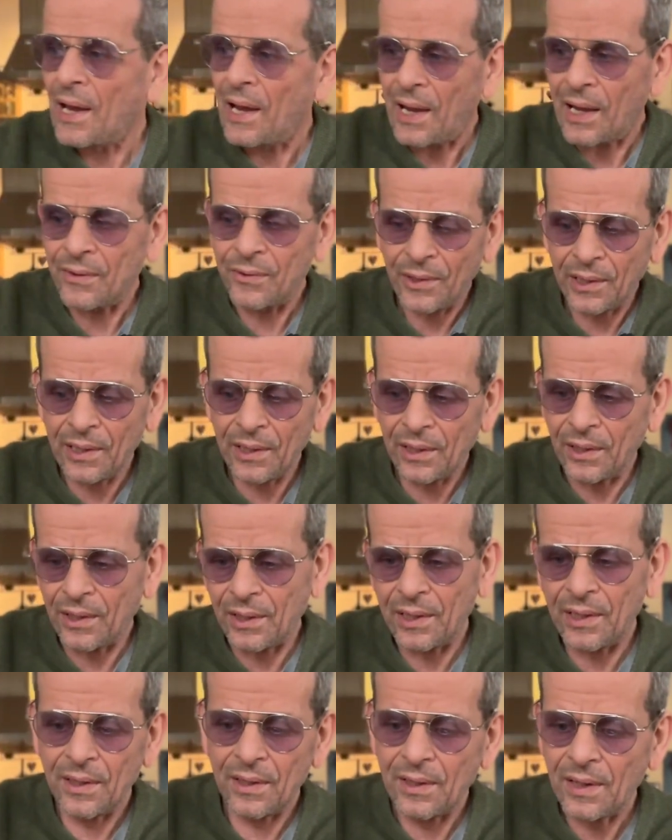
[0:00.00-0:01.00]
And then
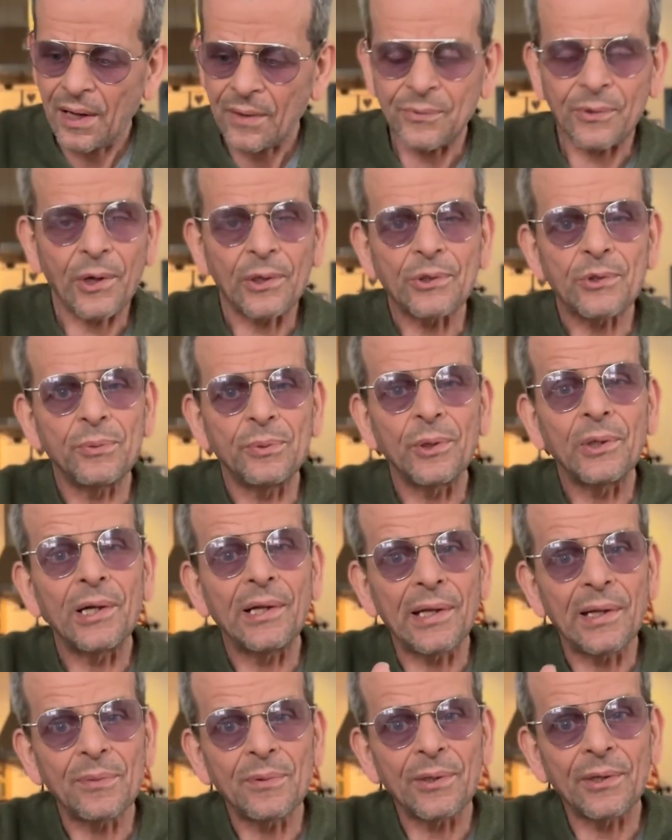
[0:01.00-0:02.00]
I forgot to put a
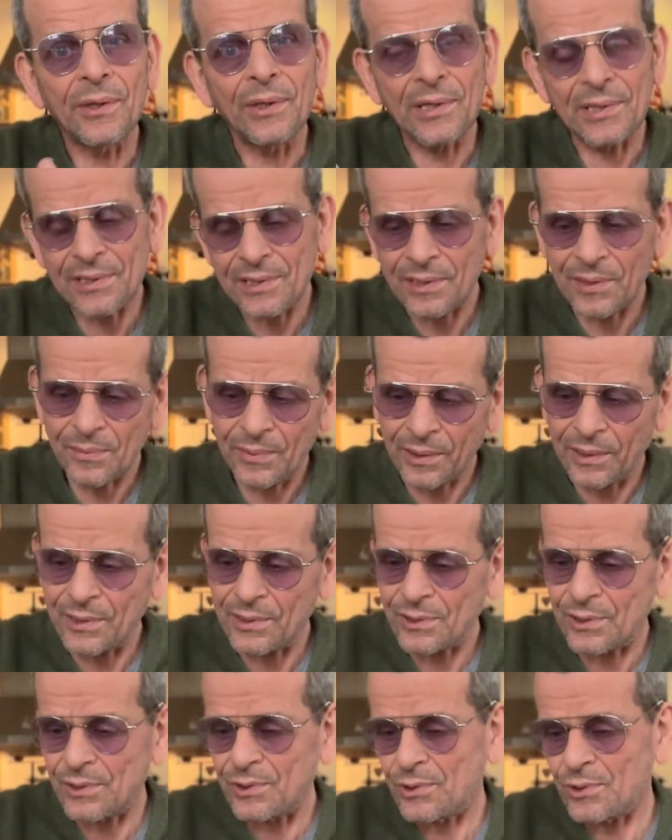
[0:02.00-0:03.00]
label on this
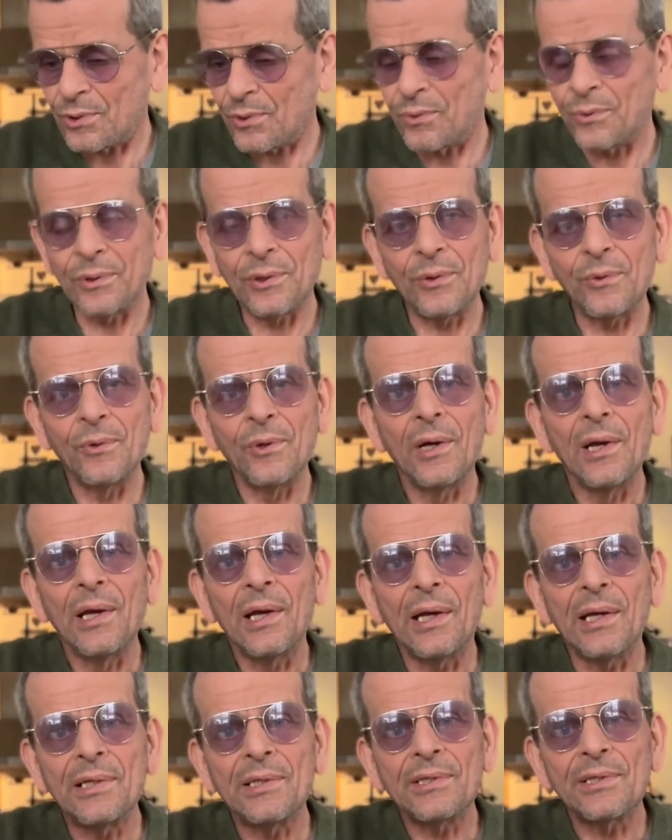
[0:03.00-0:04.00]
because it's so new.
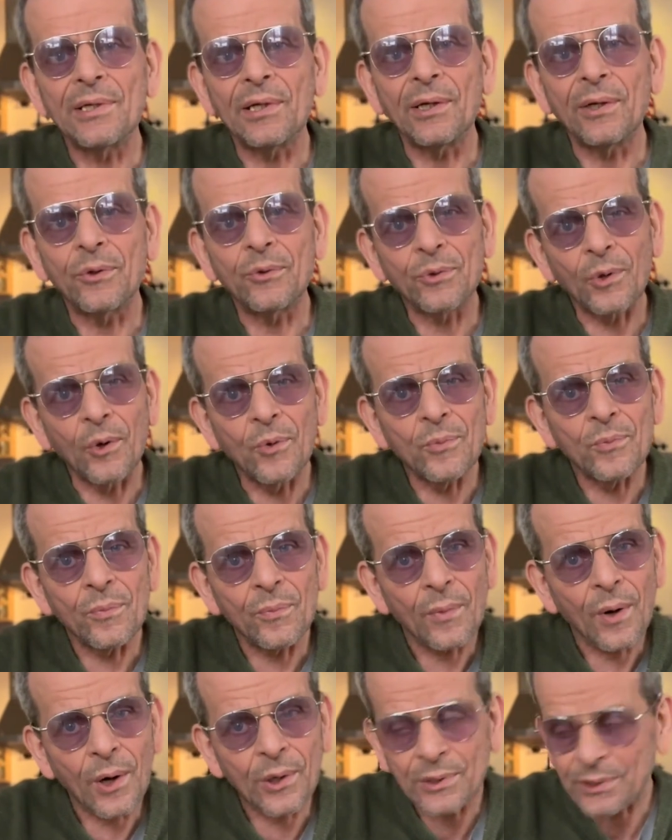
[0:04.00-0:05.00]
It's chrome
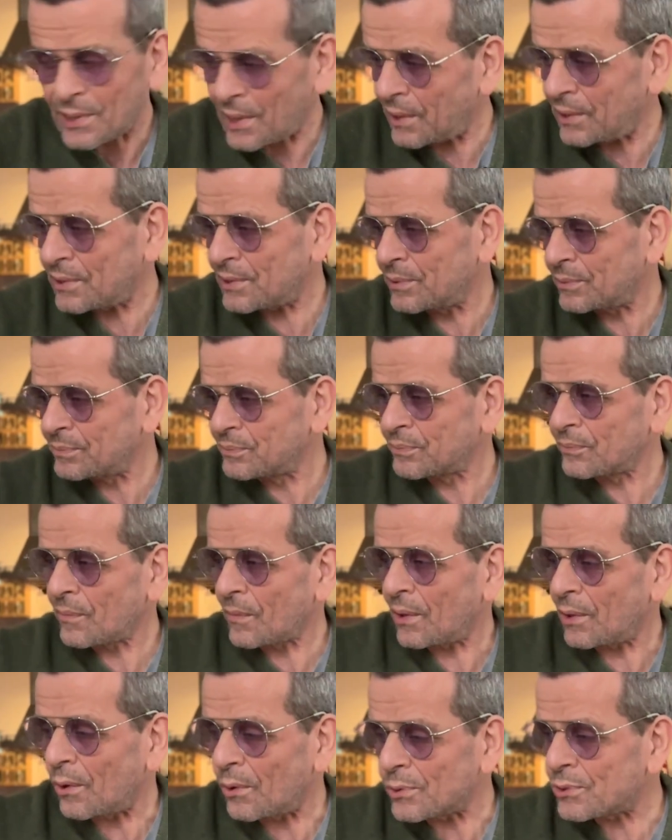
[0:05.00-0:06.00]
oxide,
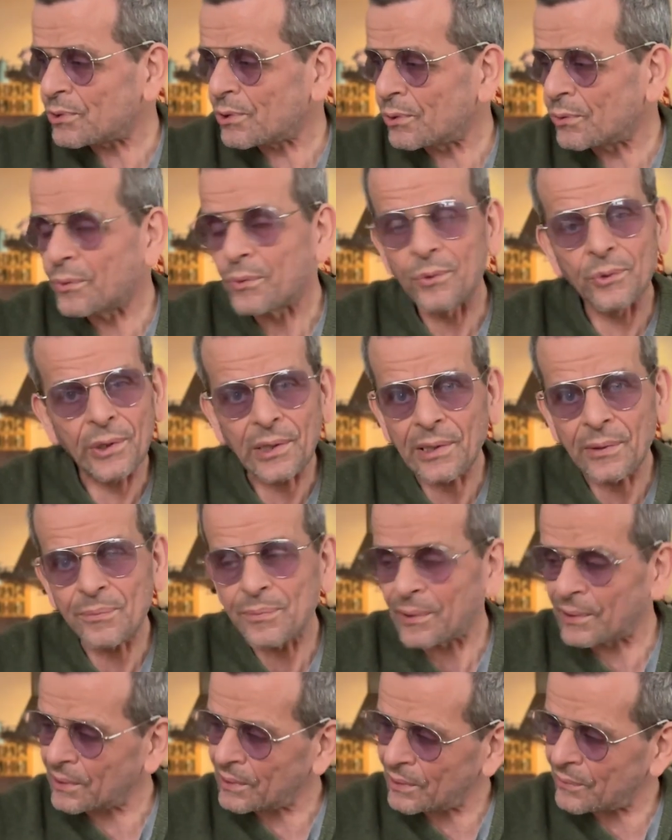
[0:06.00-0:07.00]
also green,
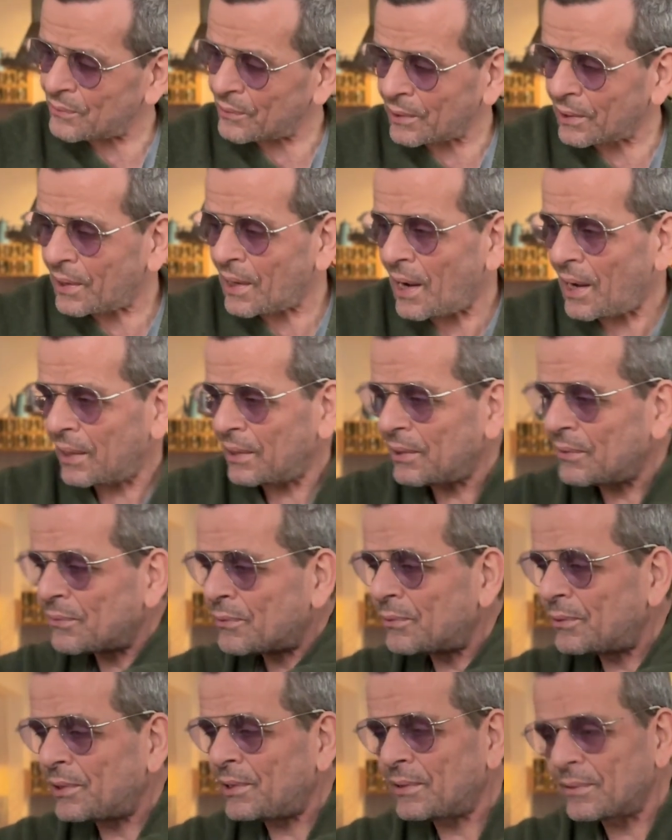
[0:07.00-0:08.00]
but a different kind of
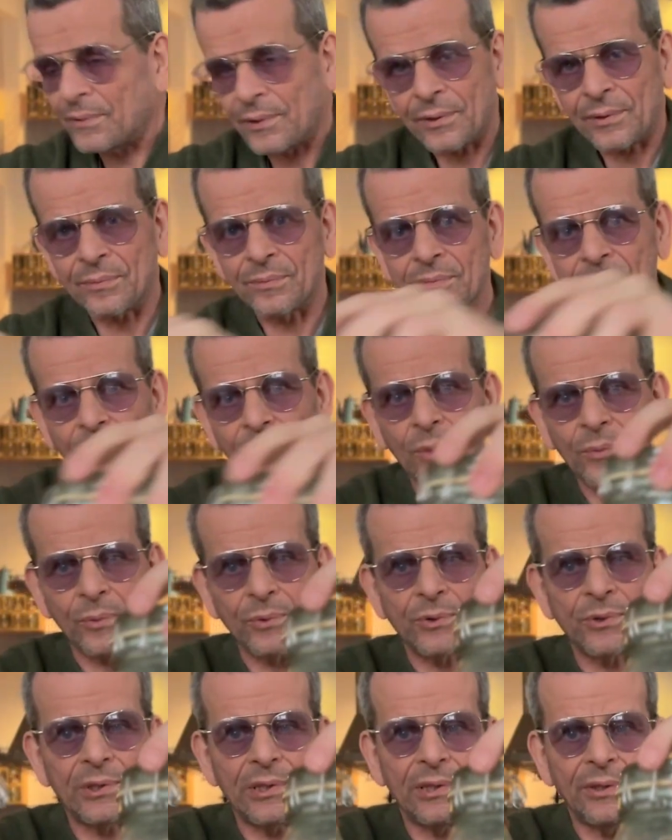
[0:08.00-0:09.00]
green. You can
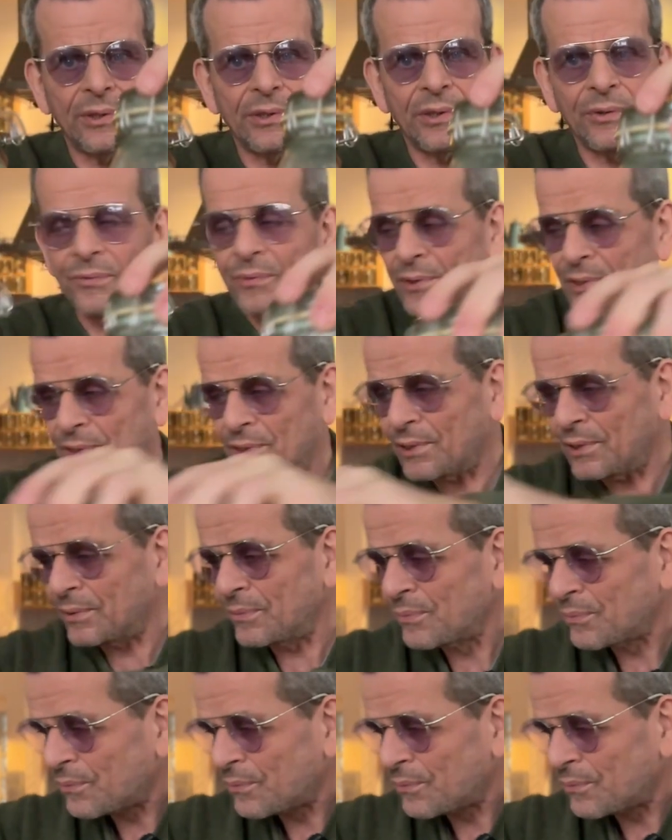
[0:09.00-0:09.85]
almost see the difference here.